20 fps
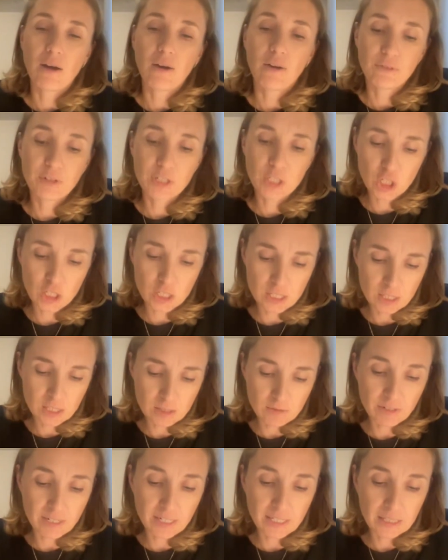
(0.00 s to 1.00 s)
which is
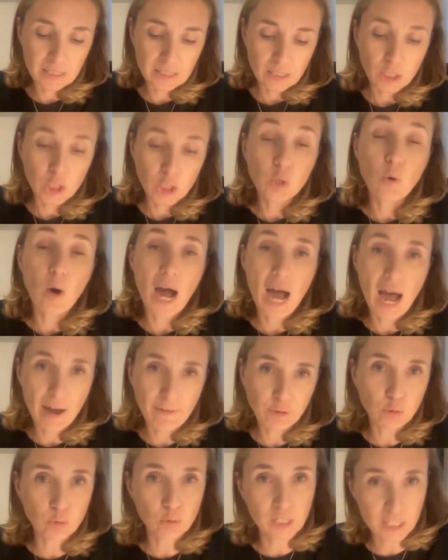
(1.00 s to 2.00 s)
when you
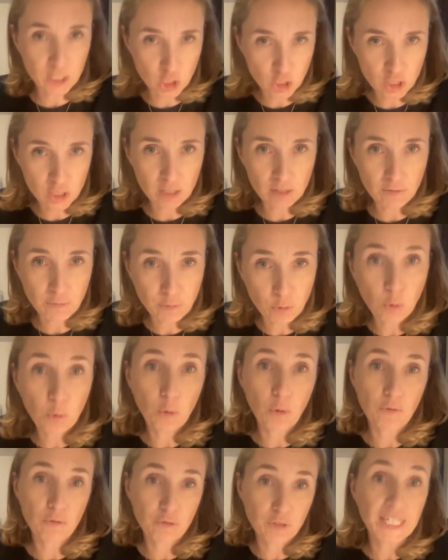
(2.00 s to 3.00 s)
have to register
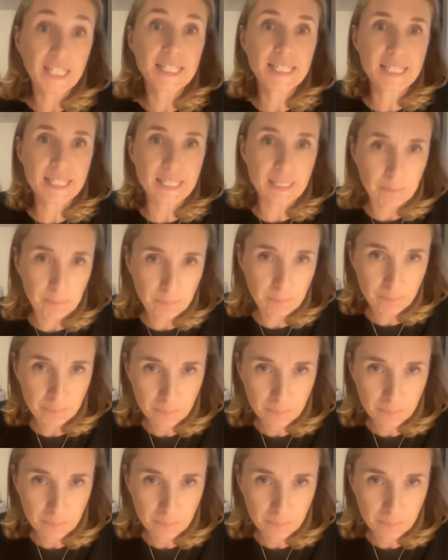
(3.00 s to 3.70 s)
for VAT.